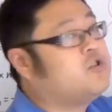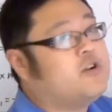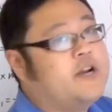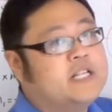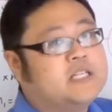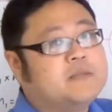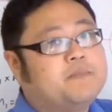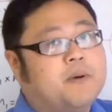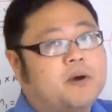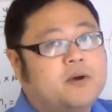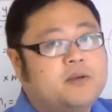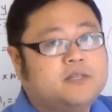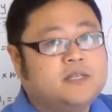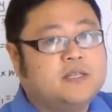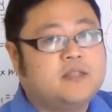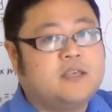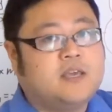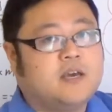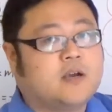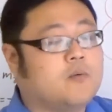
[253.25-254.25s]

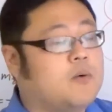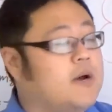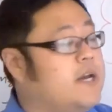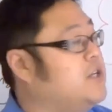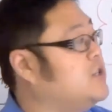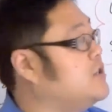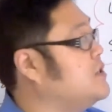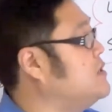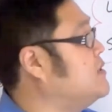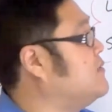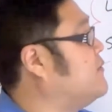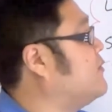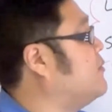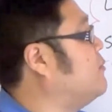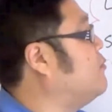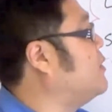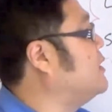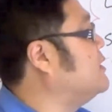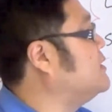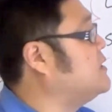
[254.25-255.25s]
transposing the equations
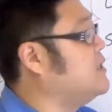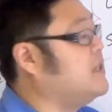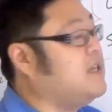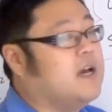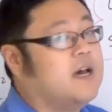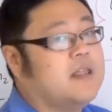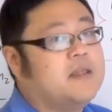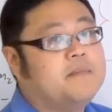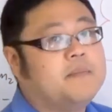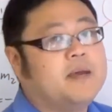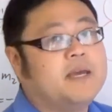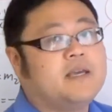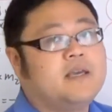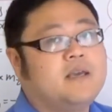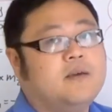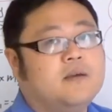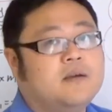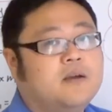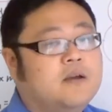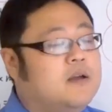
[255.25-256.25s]
from one to the other,
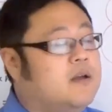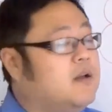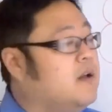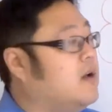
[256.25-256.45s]
making